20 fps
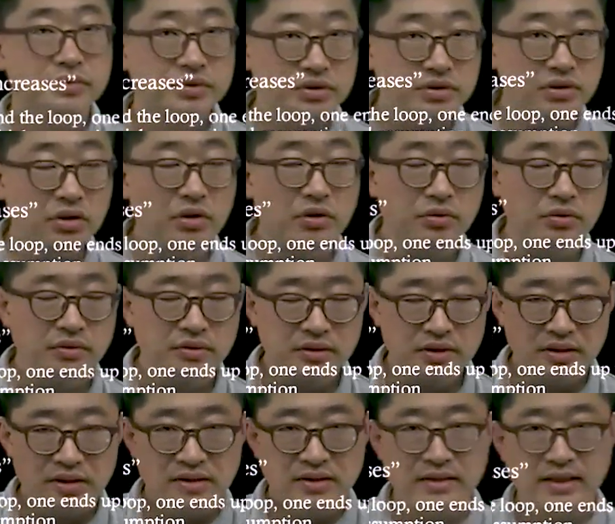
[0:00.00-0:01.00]
So
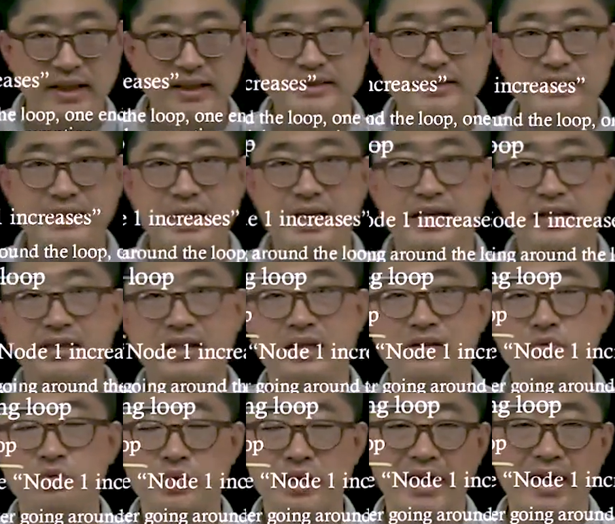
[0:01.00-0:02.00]
let's say
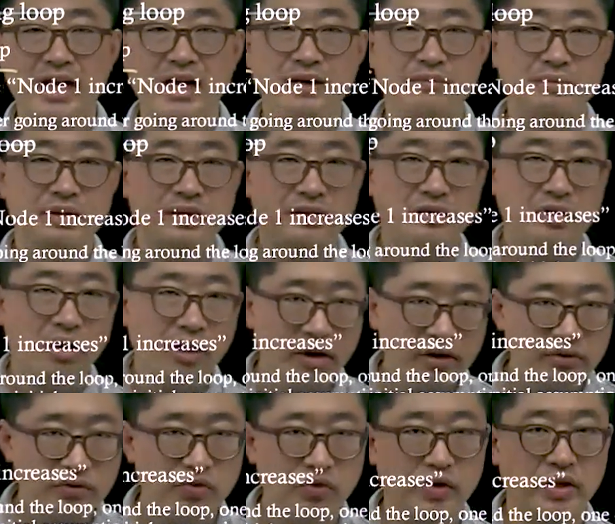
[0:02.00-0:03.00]
that we have
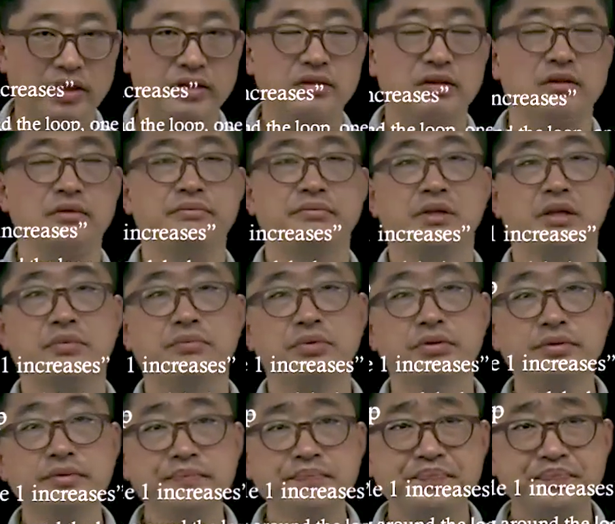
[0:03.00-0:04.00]
100 of
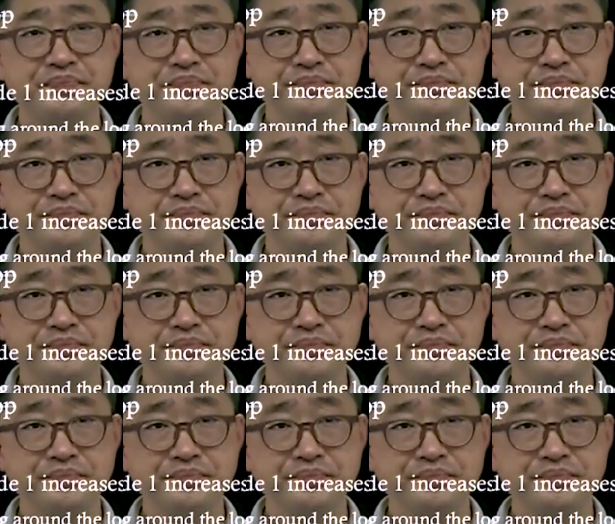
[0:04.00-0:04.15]
people.